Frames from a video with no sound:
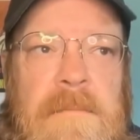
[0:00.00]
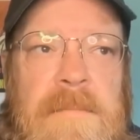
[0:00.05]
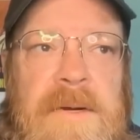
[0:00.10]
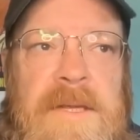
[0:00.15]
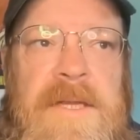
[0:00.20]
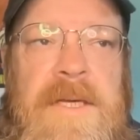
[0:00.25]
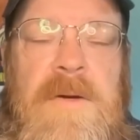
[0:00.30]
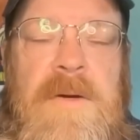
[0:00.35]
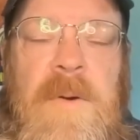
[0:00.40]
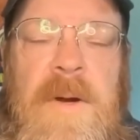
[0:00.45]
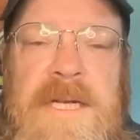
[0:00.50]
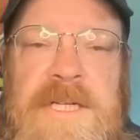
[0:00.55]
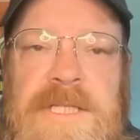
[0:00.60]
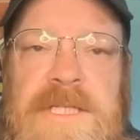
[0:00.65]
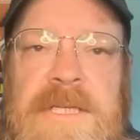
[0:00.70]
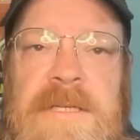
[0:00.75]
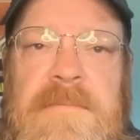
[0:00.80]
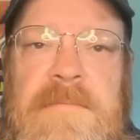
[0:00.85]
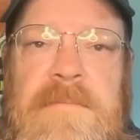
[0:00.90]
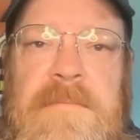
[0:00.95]
But the
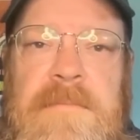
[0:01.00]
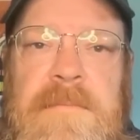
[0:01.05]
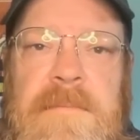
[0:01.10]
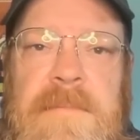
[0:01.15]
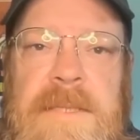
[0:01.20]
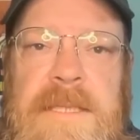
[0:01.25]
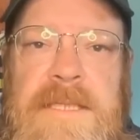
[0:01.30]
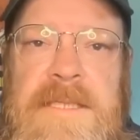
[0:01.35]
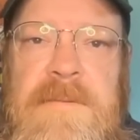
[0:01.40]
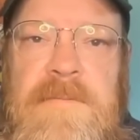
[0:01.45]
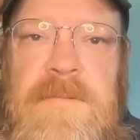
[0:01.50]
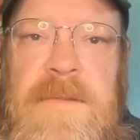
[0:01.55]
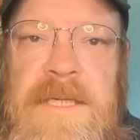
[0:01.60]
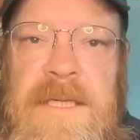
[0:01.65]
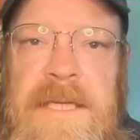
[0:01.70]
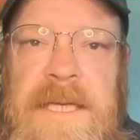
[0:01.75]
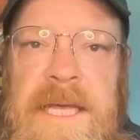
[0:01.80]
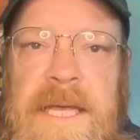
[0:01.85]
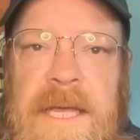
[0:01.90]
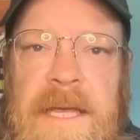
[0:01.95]
question is
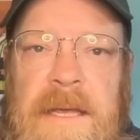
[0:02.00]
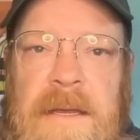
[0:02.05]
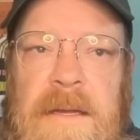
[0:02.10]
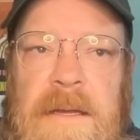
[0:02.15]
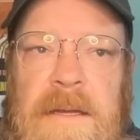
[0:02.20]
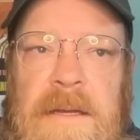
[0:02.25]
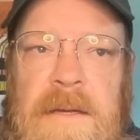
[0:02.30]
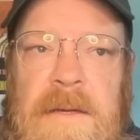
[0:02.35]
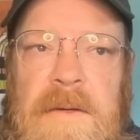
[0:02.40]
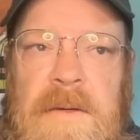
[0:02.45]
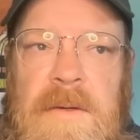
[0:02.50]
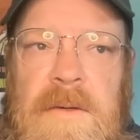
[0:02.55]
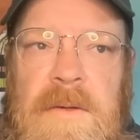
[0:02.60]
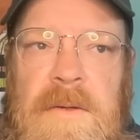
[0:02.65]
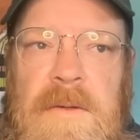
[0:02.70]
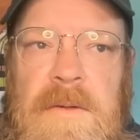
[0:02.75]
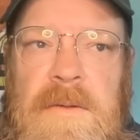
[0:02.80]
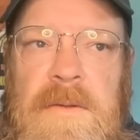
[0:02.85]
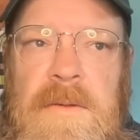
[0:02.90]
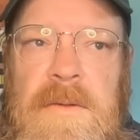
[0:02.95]
really,
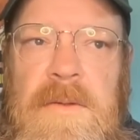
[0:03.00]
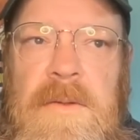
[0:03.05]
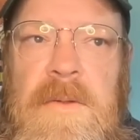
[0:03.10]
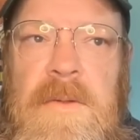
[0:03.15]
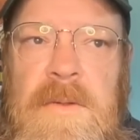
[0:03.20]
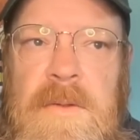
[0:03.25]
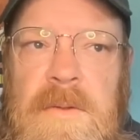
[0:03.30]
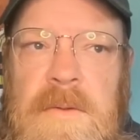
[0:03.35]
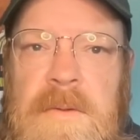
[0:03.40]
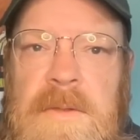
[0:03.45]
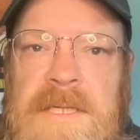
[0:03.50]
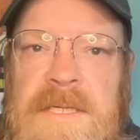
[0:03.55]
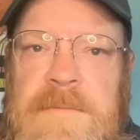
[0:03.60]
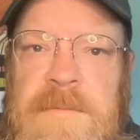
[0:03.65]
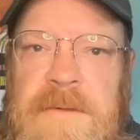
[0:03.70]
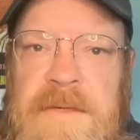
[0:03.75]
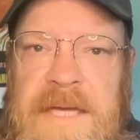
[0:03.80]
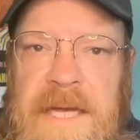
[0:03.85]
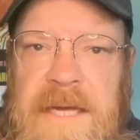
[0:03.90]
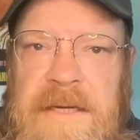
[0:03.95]
who is
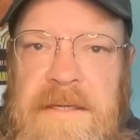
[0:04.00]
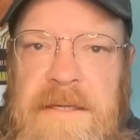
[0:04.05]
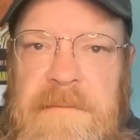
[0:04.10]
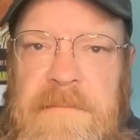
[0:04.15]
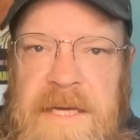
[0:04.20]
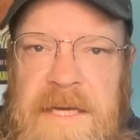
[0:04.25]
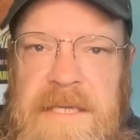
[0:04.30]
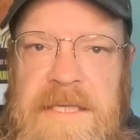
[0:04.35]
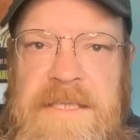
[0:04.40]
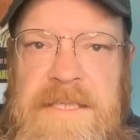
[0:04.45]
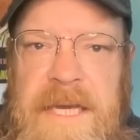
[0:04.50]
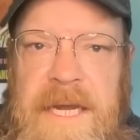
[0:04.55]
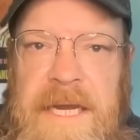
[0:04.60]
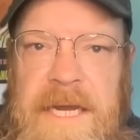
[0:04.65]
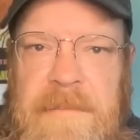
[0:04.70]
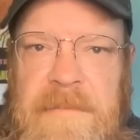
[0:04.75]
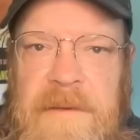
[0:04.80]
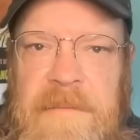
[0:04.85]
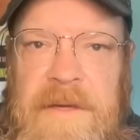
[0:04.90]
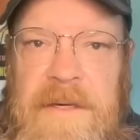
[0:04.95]
protected by the
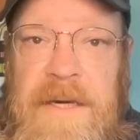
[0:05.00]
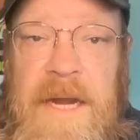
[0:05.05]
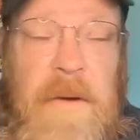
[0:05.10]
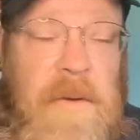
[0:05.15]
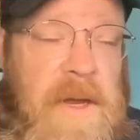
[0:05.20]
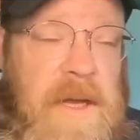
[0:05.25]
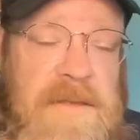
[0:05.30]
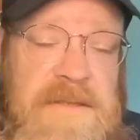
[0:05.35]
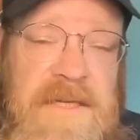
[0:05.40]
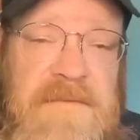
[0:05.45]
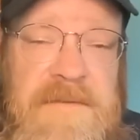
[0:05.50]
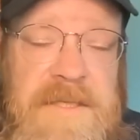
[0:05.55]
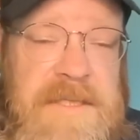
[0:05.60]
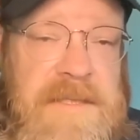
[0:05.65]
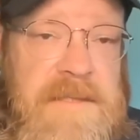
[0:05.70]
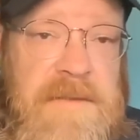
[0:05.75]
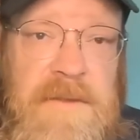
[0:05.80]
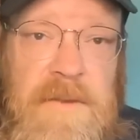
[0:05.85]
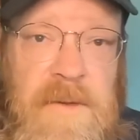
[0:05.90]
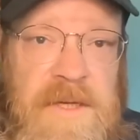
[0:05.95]
Second Amendment? Now, we also have
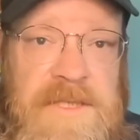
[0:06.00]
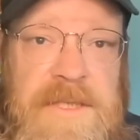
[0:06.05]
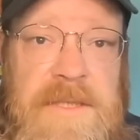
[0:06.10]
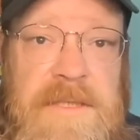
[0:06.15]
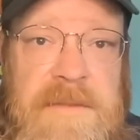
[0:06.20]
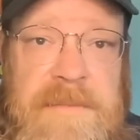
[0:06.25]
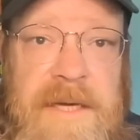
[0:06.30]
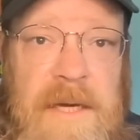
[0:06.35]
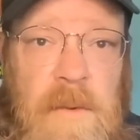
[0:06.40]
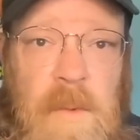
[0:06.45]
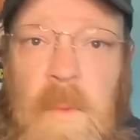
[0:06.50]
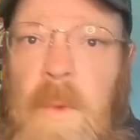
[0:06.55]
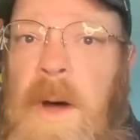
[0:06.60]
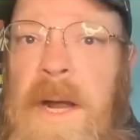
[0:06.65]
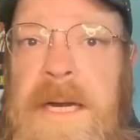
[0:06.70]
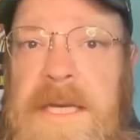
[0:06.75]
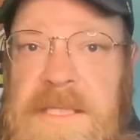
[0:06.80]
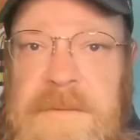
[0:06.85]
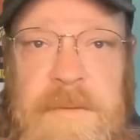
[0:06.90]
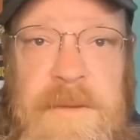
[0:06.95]
these questions about
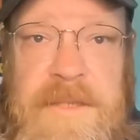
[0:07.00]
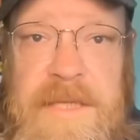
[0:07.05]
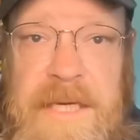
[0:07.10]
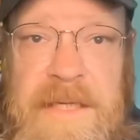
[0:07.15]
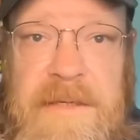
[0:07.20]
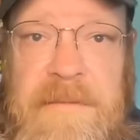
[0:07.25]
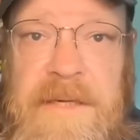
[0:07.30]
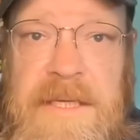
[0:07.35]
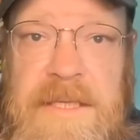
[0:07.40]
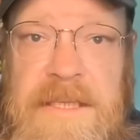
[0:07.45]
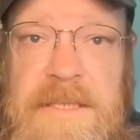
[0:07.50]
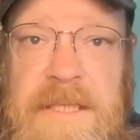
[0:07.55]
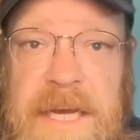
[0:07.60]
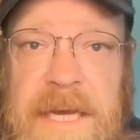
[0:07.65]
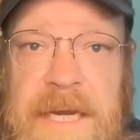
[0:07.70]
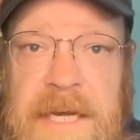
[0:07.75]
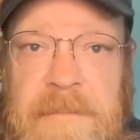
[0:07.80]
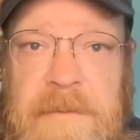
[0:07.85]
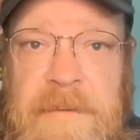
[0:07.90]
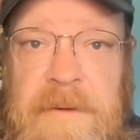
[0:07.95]
what is protected by the
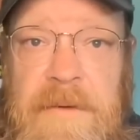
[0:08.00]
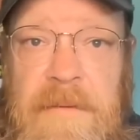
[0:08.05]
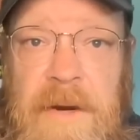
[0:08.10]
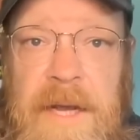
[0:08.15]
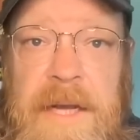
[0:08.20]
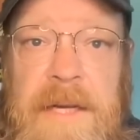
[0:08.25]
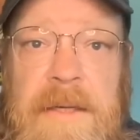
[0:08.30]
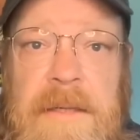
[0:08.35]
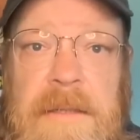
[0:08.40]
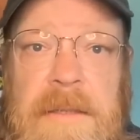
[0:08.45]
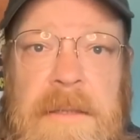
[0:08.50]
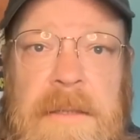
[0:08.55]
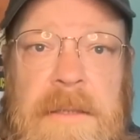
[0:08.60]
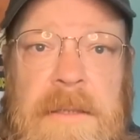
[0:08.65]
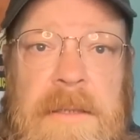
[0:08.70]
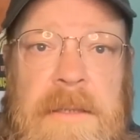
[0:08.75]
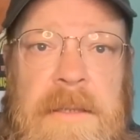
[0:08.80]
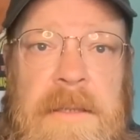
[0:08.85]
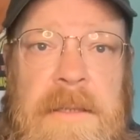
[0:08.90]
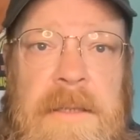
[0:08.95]
Second Amendment, right?
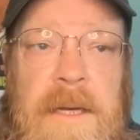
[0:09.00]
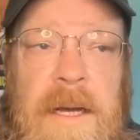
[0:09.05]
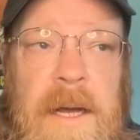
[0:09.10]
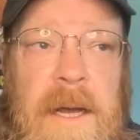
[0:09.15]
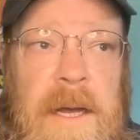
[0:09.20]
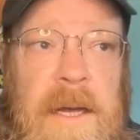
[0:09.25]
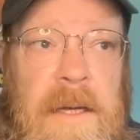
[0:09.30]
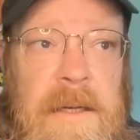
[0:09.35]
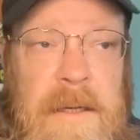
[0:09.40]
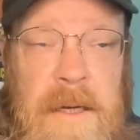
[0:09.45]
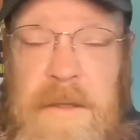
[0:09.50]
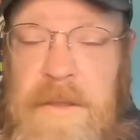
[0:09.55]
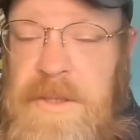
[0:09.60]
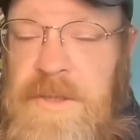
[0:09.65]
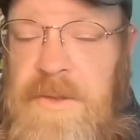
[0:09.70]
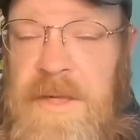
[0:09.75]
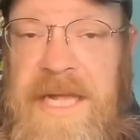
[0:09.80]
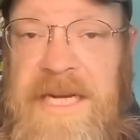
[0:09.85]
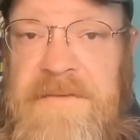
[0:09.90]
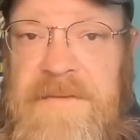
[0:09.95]
Gun
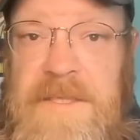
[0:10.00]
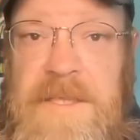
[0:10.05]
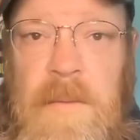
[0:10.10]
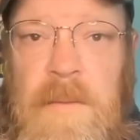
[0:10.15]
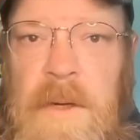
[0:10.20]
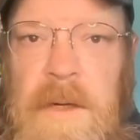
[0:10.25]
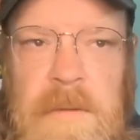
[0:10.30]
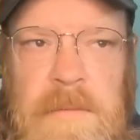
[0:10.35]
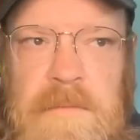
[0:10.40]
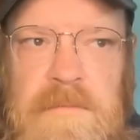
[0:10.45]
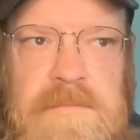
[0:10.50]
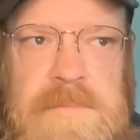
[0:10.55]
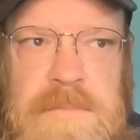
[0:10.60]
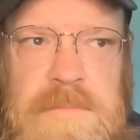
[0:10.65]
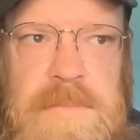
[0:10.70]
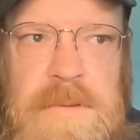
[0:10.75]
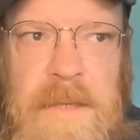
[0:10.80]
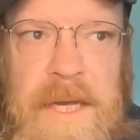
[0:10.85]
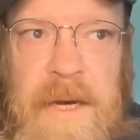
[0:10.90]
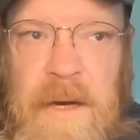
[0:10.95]
control activists say, well,
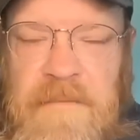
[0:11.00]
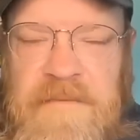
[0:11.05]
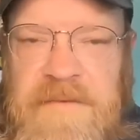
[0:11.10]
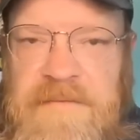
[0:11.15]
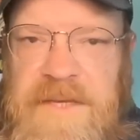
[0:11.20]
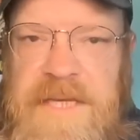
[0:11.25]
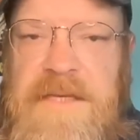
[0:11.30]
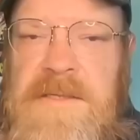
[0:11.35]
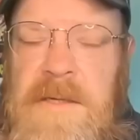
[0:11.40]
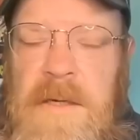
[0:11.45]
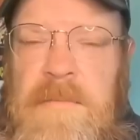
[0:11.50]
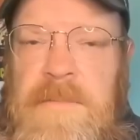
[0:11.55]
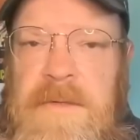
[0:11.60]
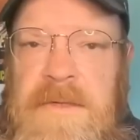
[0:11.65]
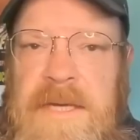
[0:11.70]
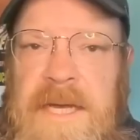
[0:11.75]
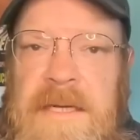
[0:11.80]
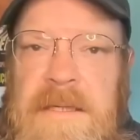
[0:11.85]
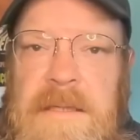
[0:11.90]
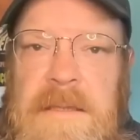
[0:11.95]
AR-15s aren't
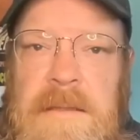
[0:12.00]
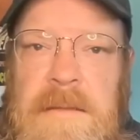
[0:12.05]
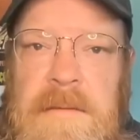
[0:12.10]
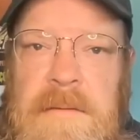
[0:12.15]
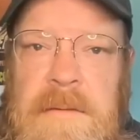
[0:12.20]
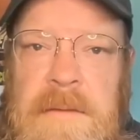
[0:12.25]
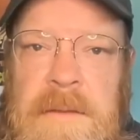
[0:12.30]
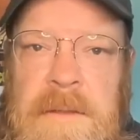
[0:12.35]
protected.